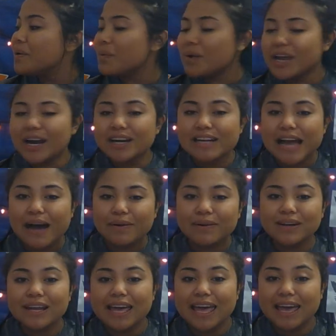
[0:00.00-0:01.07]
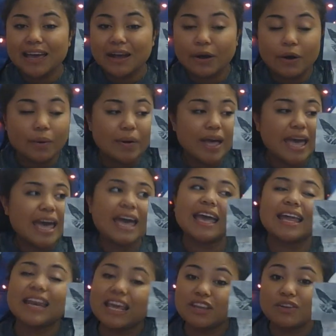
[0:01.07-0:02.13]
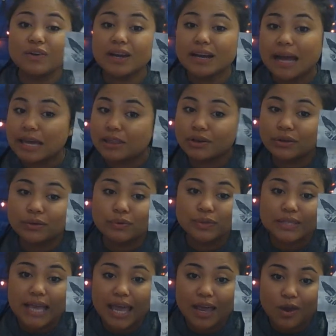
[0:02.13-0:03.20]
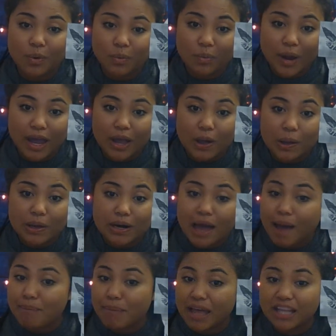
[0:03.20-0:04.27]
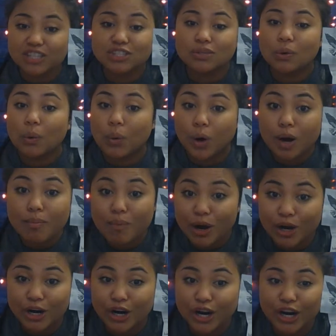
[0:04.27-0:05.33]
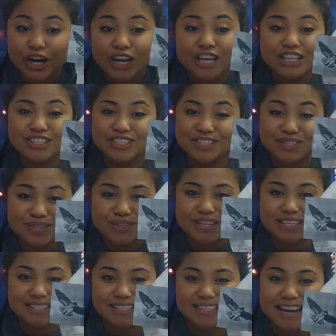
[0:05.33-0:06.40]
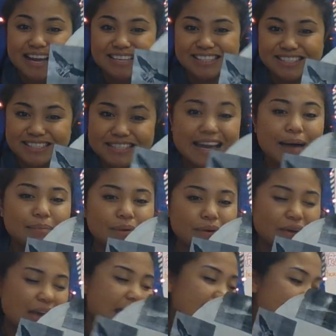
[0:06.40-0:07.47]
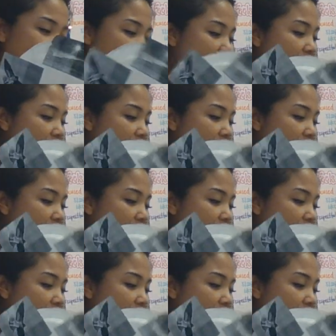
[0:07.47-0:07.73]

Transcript: We are now going to go ahead, and you can either use a crayon, a pencil, or a marker to do this next step, okay?